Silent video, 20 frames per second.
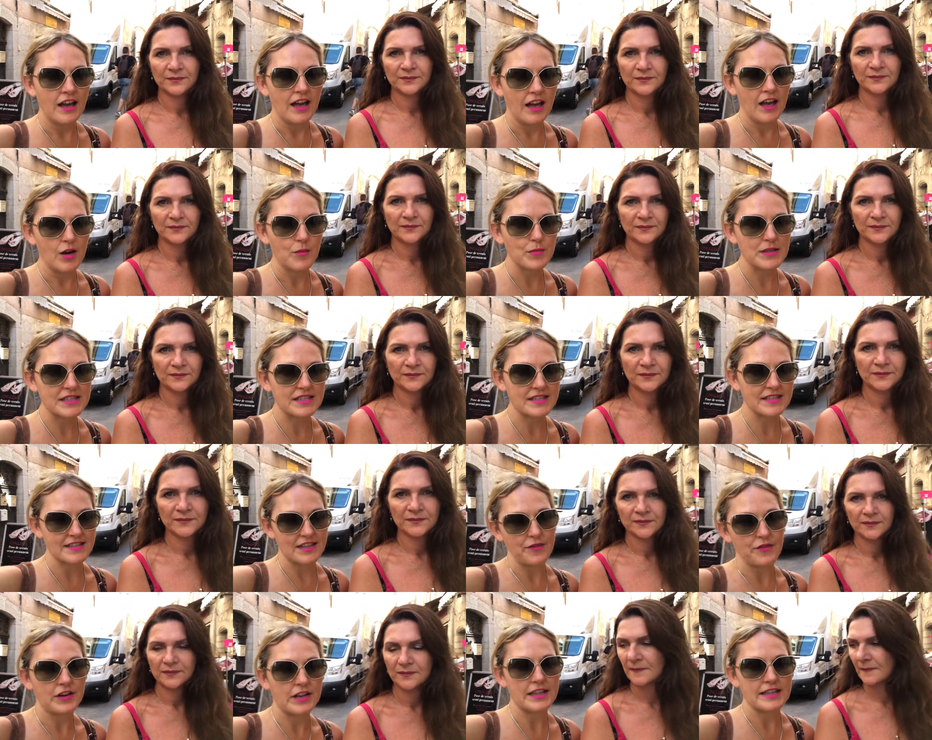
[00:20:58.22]
Speaker 1: uh, but
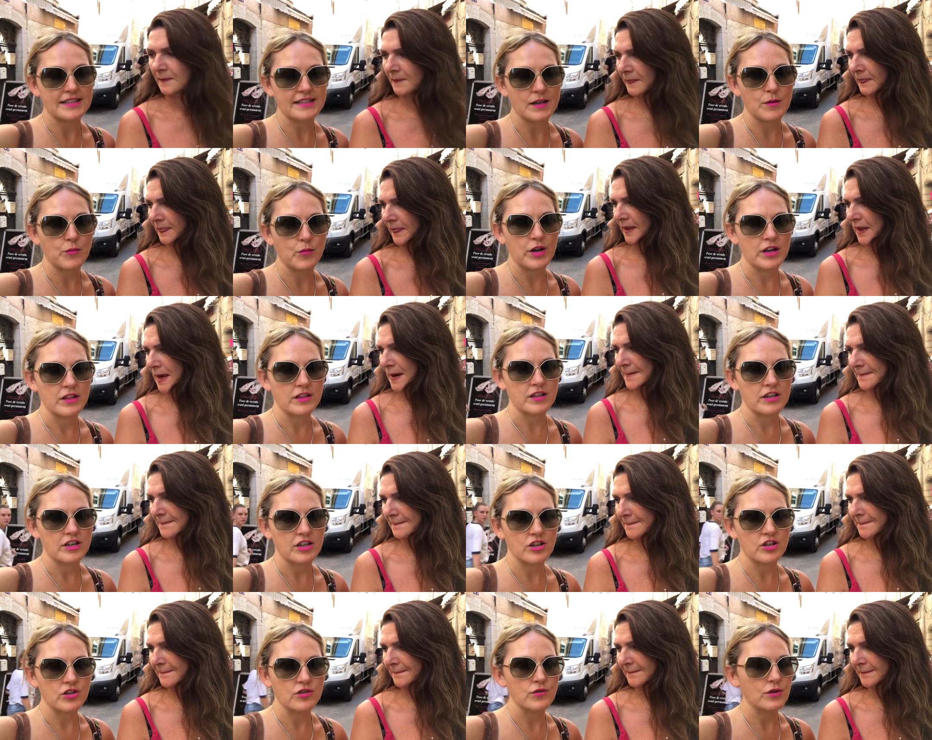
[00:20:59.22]
definitely someone
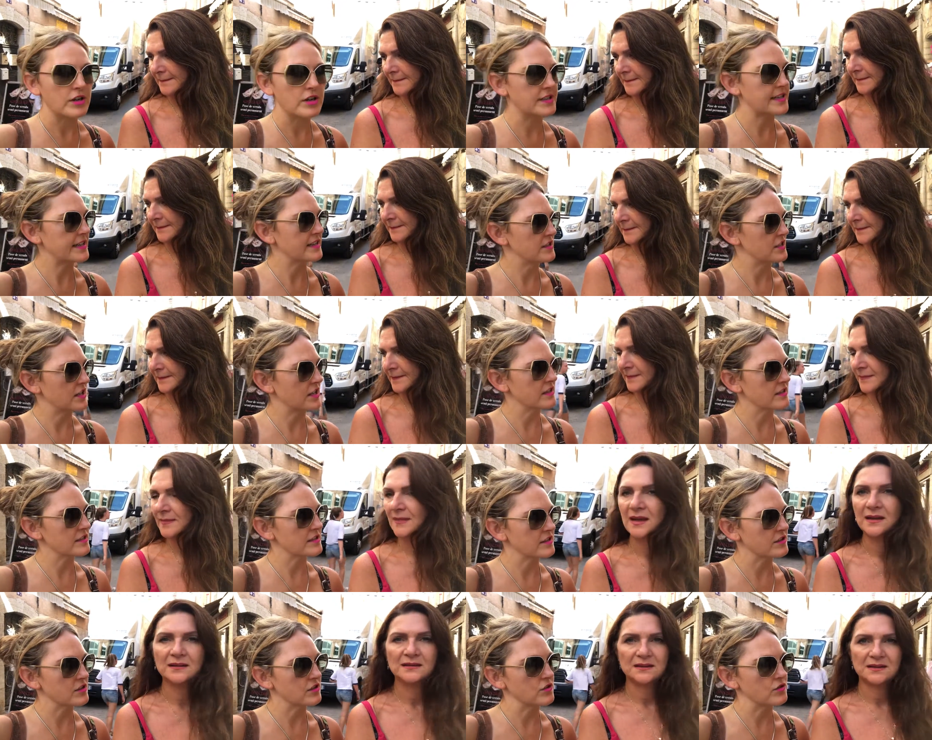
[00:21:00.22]
that knew her teachings
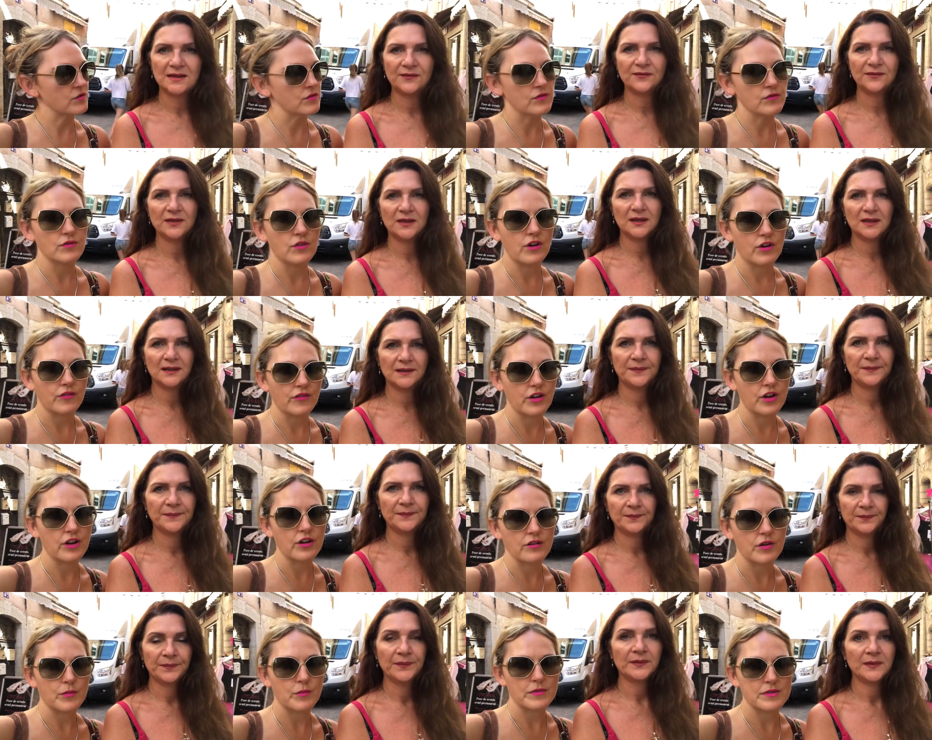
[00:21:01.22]
and knew definitely. of
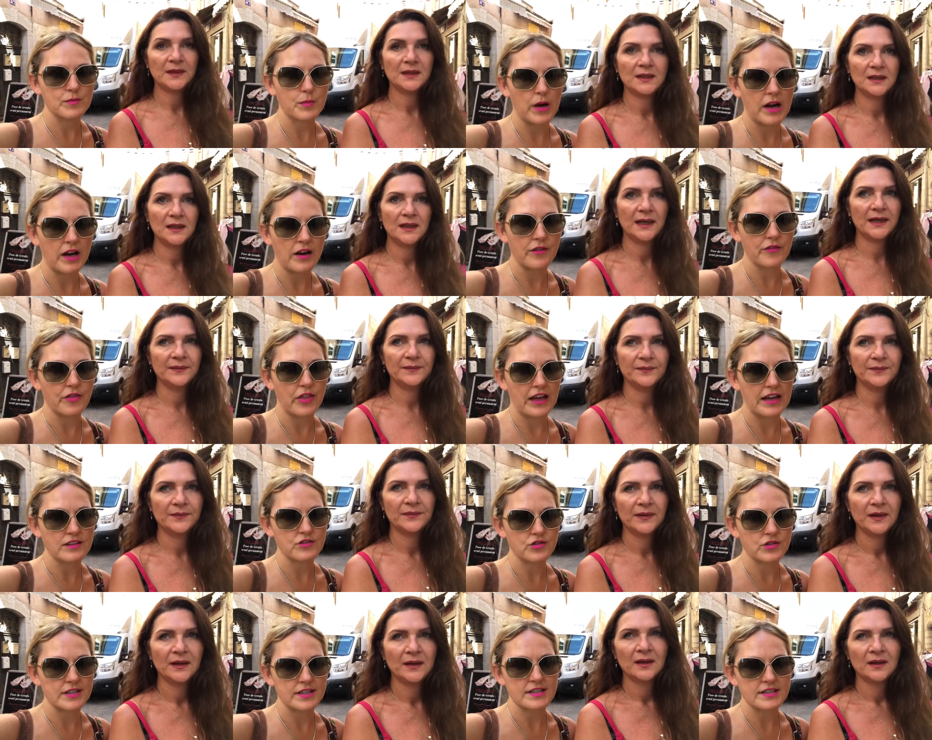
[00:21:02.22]
her and was part yeah. of that
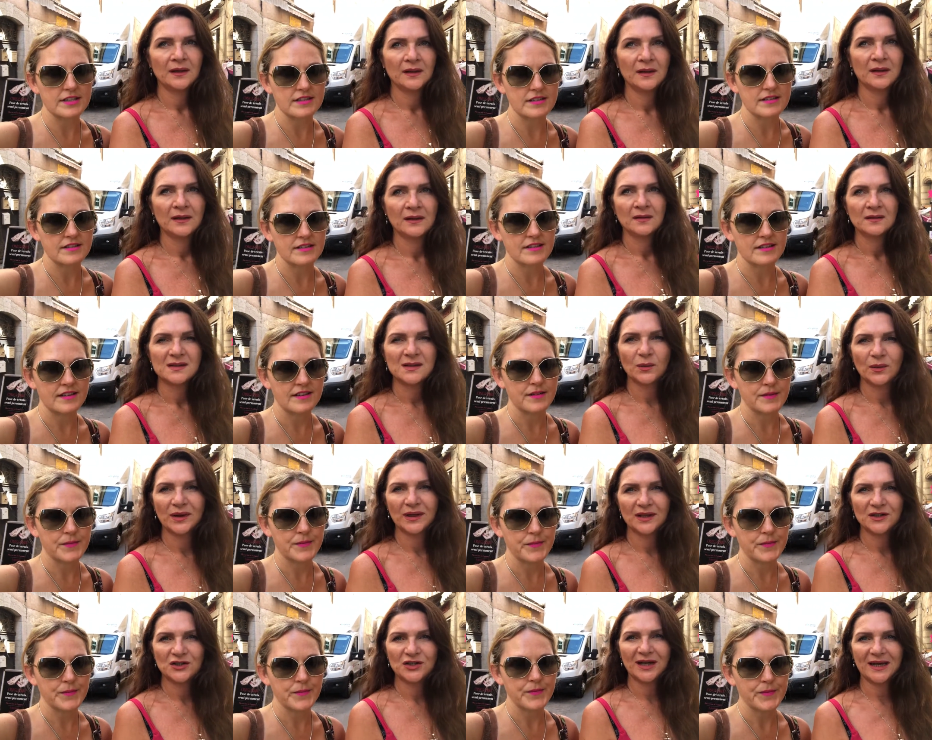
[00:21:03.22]
tradition.
Speaker 2: So we're
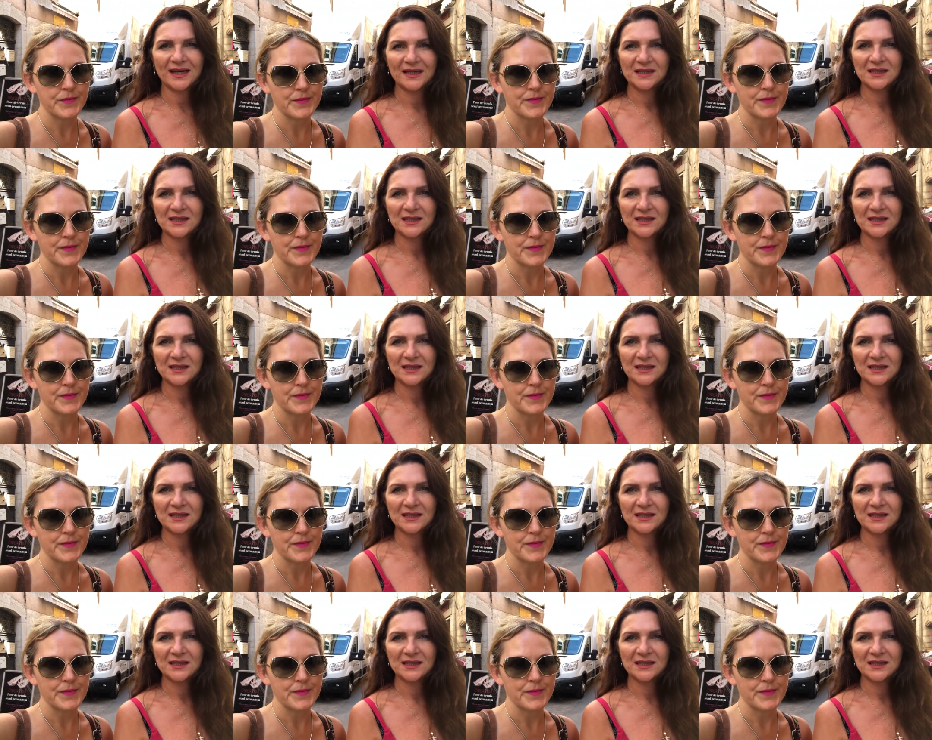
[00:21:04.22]
going to check